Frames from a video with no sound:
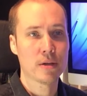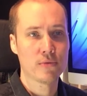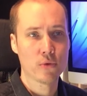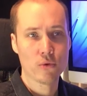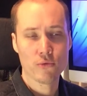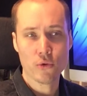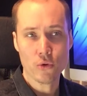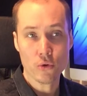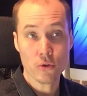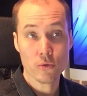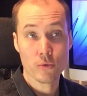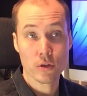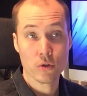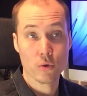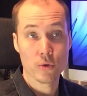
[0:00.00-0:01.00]
but for
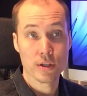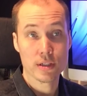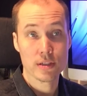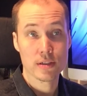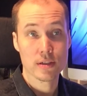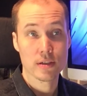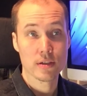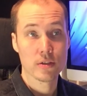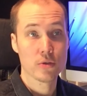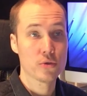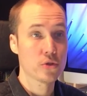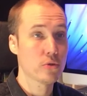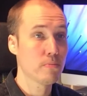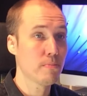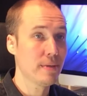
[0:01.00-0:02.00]
vocal recordings,
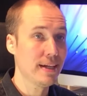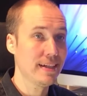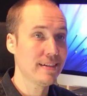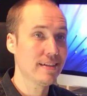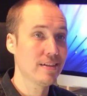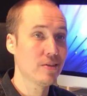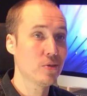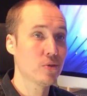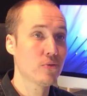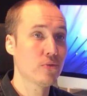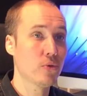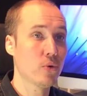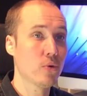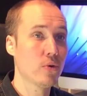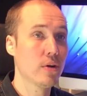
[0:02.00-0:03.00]
you should mainly look
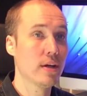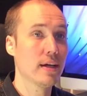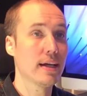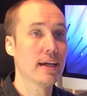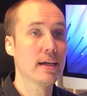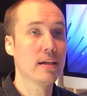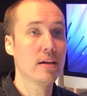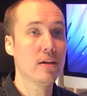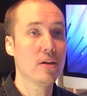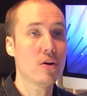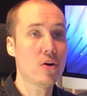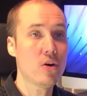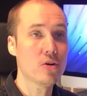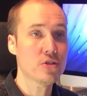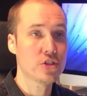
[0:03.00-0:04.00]
for a
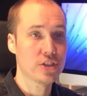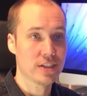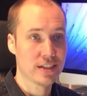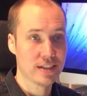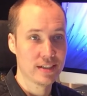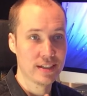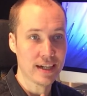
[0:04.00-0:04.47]
large